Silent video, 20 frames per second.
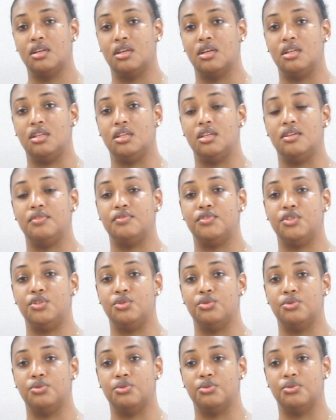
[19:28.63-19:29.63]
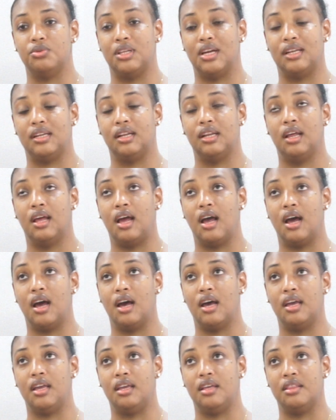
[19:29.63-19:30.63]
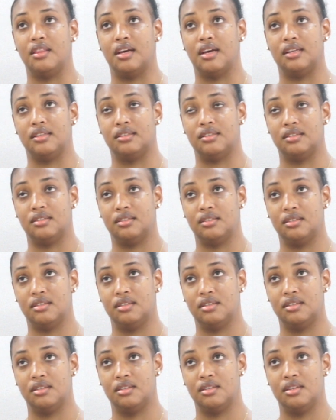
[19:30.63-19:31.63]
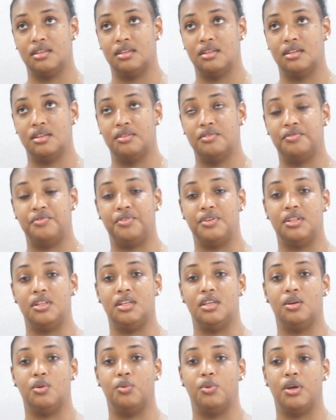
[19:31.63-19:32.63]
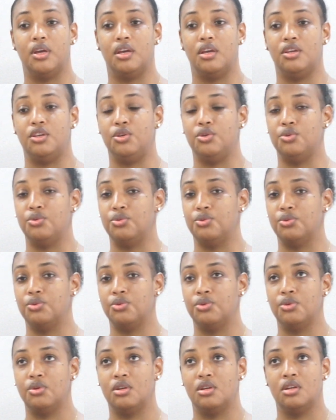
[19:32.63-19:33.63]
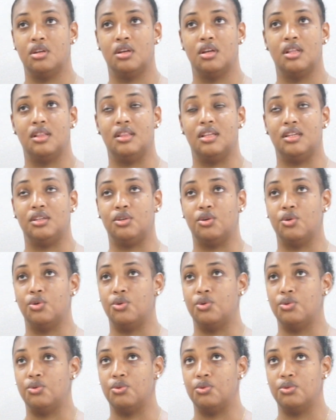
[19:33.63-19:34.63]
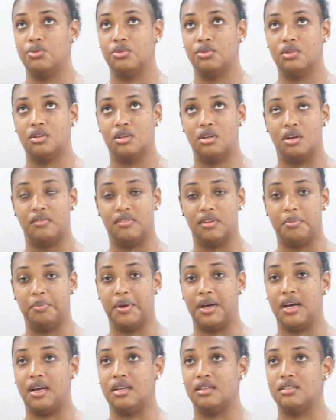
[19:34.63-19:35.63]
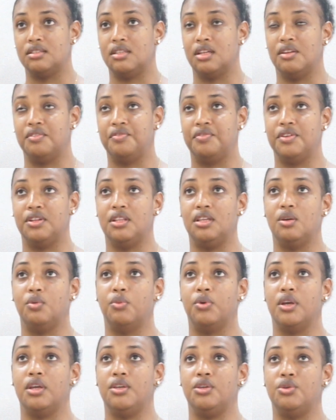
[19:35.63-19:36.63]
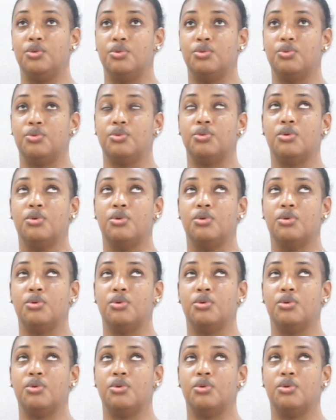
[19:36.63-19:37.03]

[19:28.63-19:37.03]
it gives you that high, that feeling where you let go of the past, that feeling where you